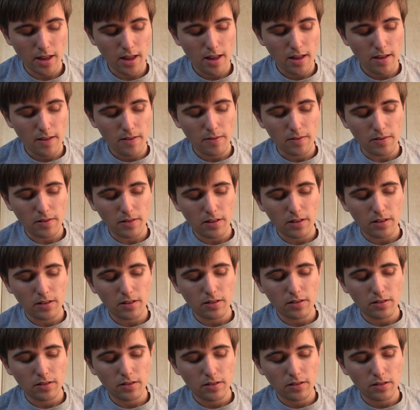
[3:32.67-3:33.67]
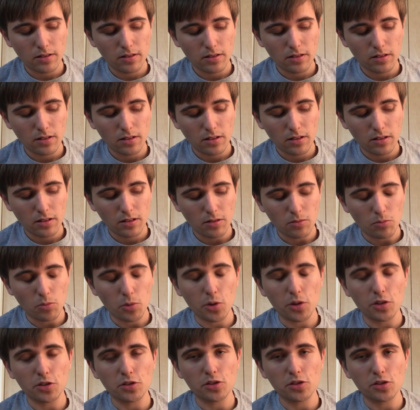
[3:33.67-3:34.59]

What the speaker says: We're going to